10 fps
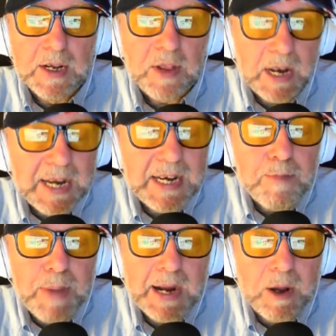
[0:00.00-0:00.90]
the
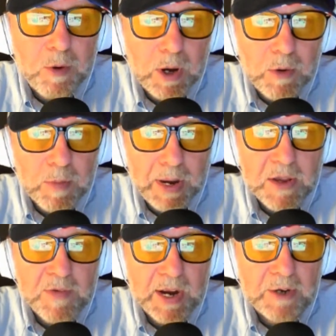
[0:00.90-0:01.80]
leading backhoe loader
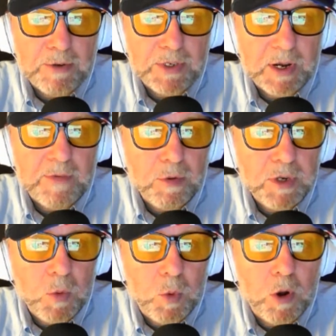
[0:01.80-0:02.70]
manufacturers have
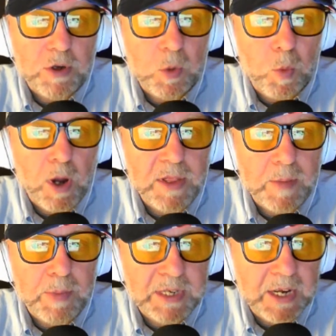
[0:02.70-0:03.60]
also worked to widen
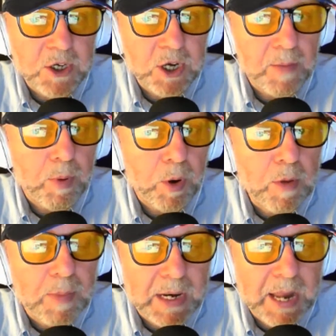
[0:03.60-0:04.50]
the potential
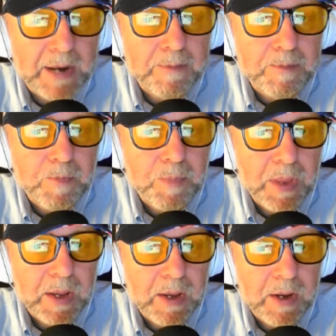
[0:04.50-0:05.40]
employment net,
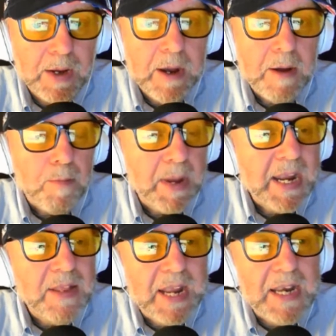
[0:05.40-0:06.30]

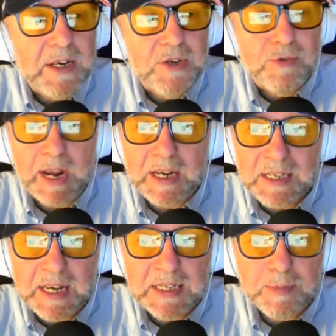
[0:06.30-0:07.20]
making the industry
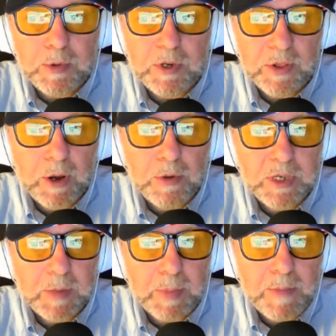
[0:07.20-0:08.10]
accessible to those that
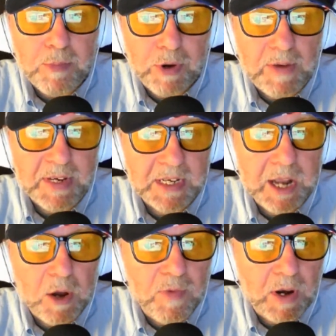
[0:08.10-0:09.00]
have been previously
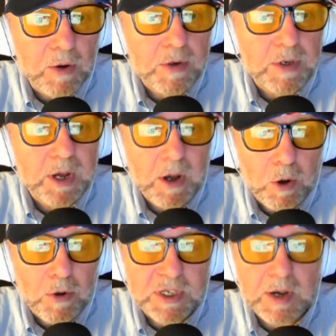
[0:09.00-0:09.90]
overlooked
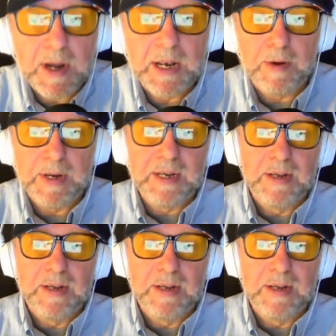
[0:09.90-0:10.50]
or sidelined.